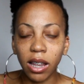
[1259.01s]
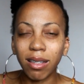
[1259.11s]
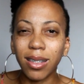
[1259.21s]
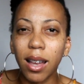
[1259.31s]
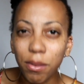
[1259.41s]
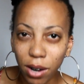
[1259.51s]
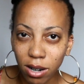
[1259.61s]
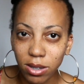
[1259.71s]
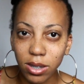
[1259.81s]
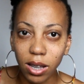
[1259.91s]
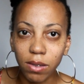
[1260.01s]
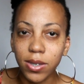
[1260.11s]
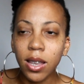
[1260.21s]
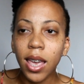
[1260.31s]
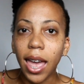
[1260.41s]
and love
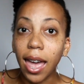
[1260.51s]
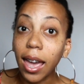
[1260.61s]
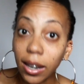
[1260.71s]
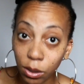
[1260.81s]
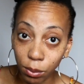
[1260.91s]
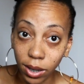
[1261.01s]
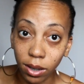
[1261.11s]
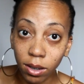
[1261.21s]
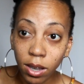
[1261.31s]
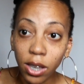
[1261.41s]
ourselves anyway.